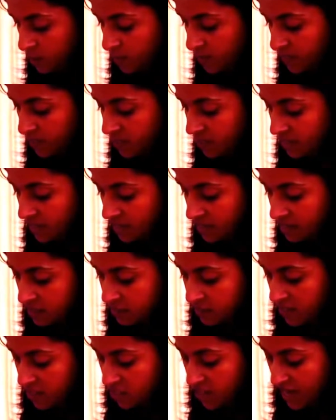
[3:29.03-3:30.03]
bit to get
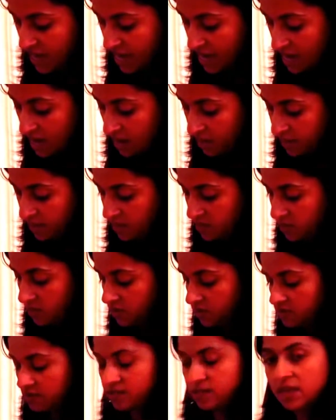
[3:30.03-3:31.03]
as much out,
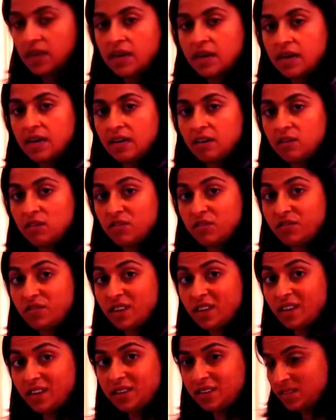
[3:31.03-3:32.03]
because it'll
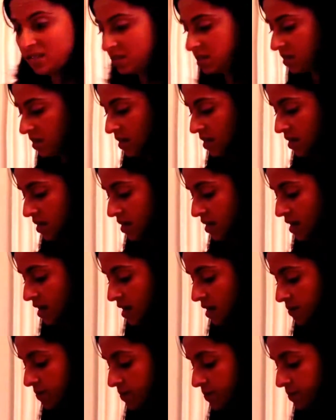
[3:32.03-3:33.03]
affect
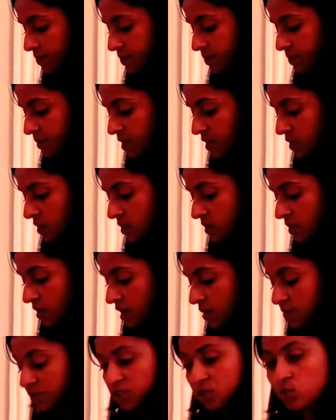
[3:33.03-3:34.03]

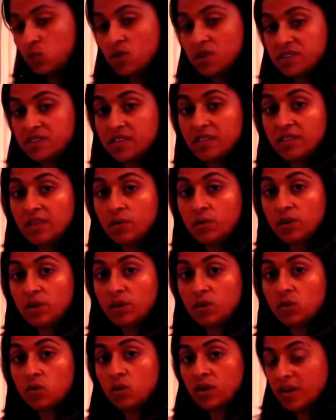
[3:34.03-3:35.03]
how much water's in there when
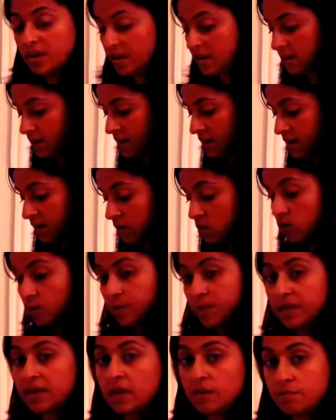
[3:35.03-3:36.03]
you're cooking it, and it could
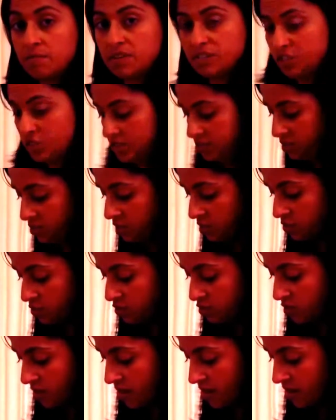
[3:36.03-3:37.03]
become mushy. So I
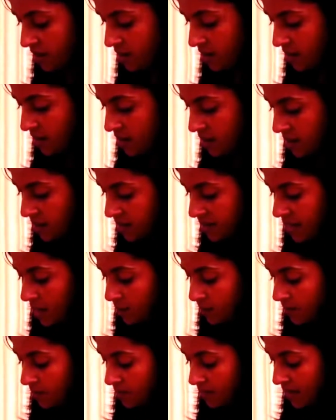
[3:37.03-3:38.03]
do try to
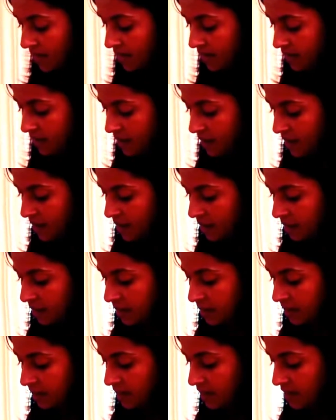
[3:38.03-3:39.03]
tap it and
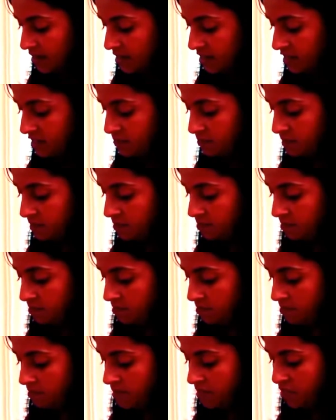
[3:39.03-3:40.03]
get as
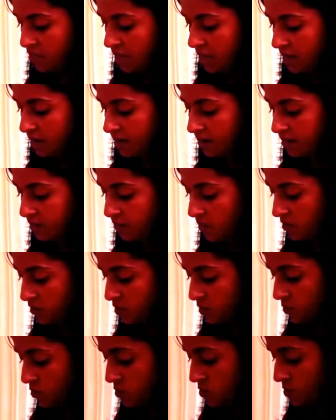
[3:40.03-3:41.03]
much out as
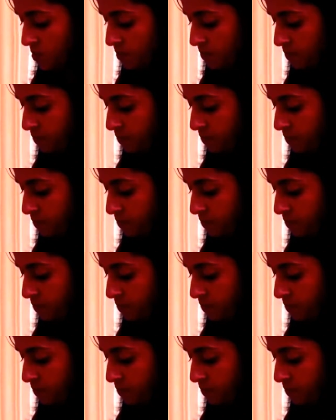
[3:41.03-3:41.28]
possible.